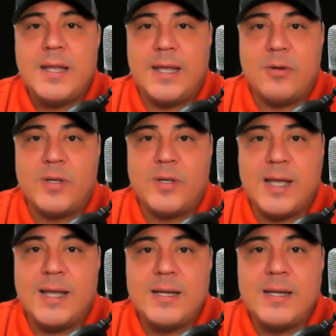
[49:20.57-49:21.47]
And with
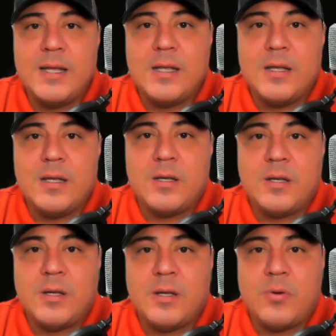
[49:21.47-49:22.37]
that,
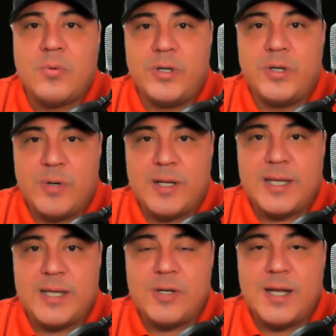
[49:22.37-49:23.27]
we do want to
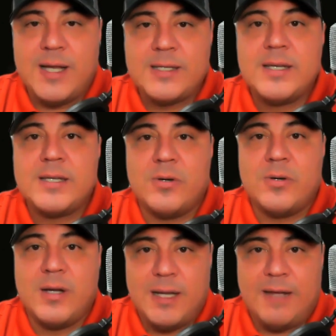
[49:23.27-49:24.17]
thank you guys.
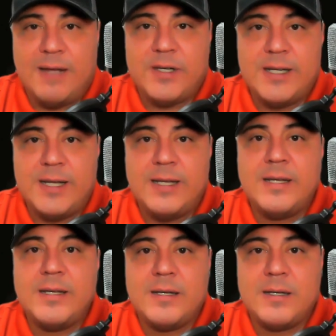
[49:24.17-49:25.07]
So have a good
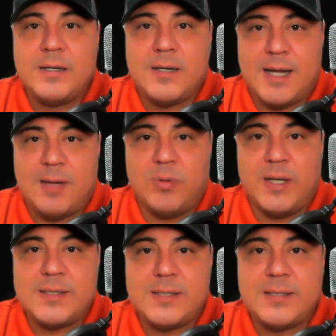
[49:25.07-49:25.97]
day. God
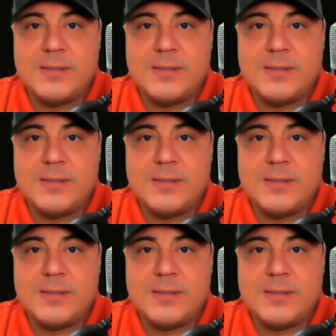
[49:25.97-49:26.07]
bless.